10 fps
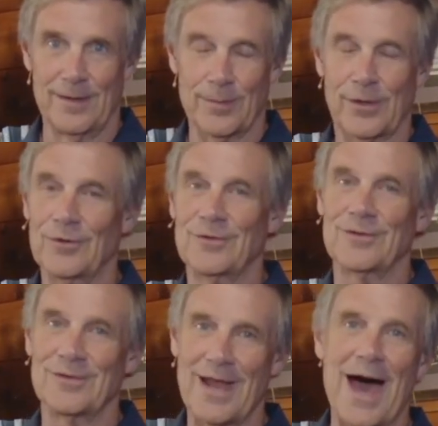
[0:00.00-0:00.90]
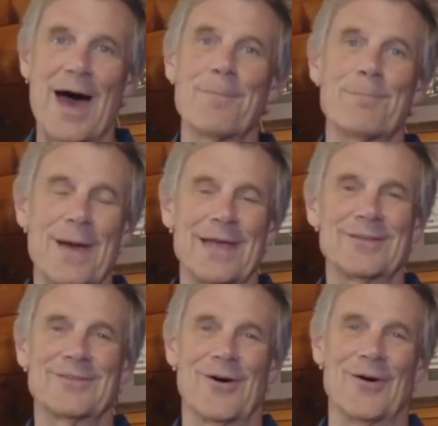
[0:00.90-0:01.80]
because it's not
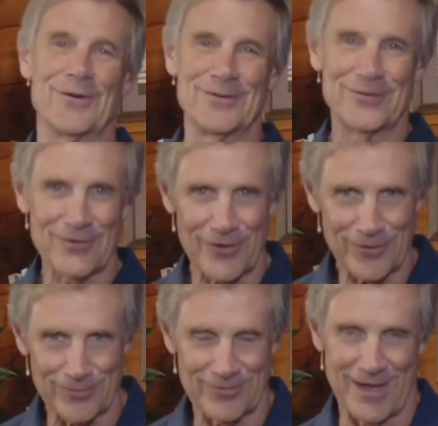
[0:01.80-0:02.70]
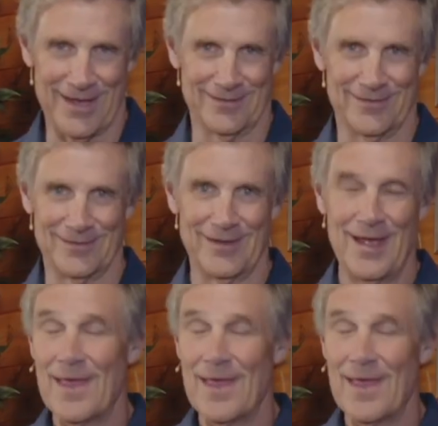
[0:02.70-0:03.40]
based on circumstances.